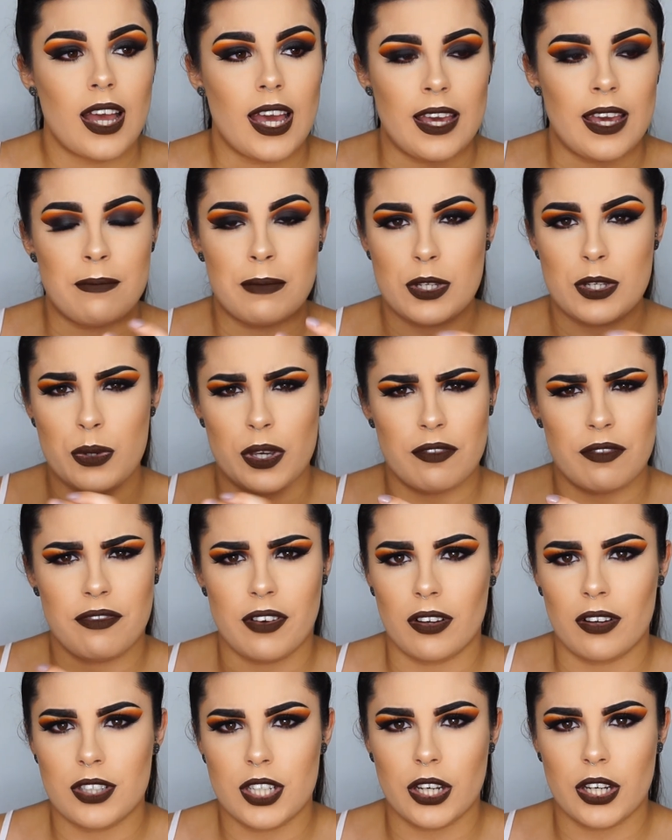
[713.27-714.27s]
in between
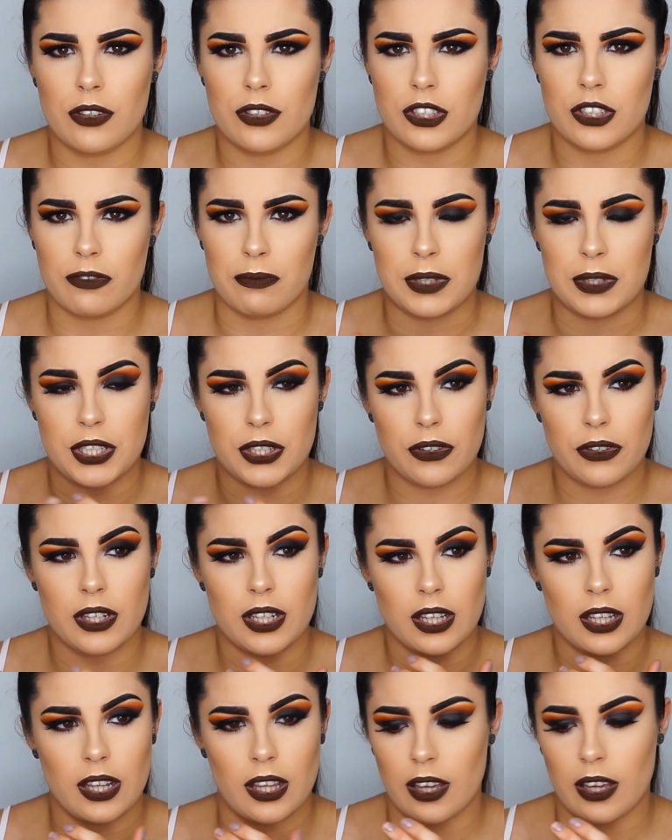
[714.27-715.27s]
photos of me
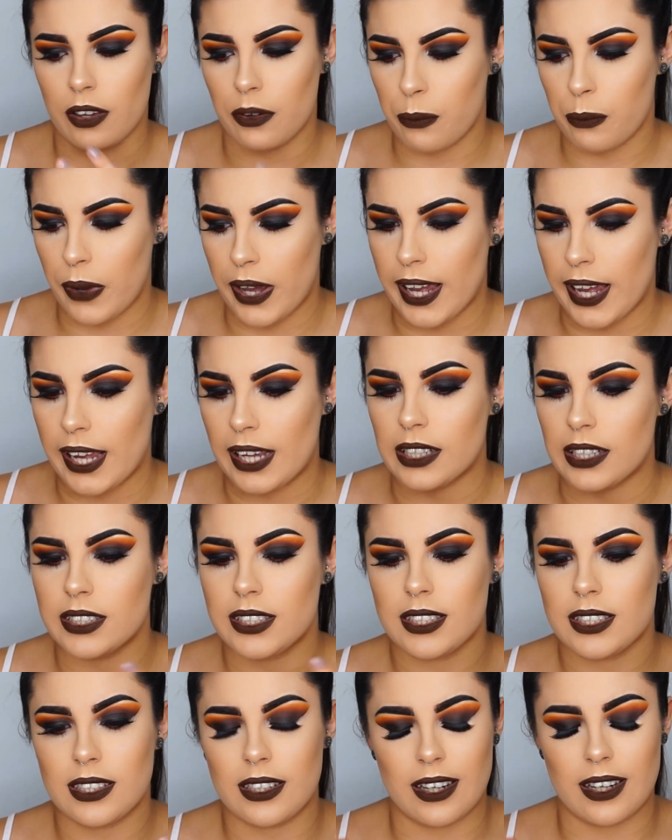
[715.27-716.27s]
doing the
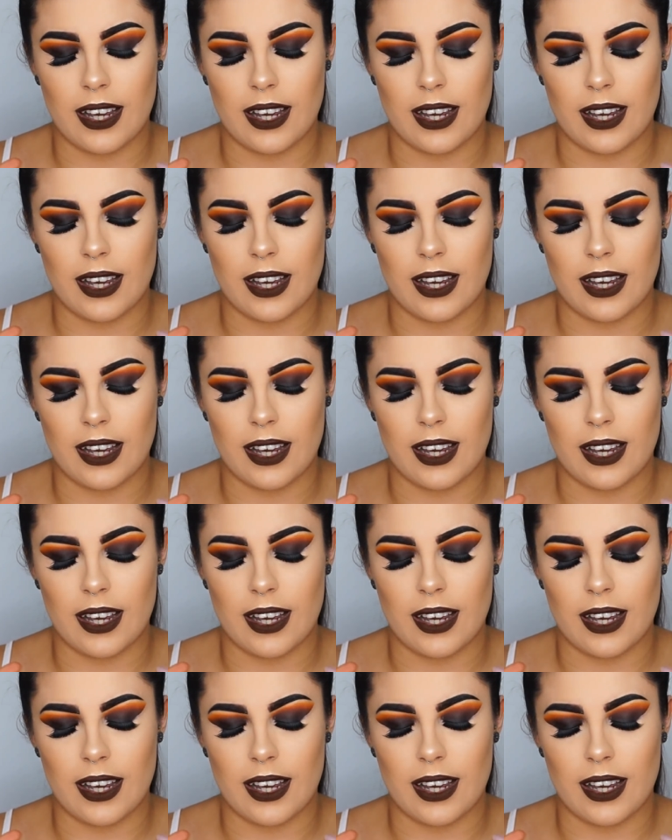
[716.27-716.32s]
wigs.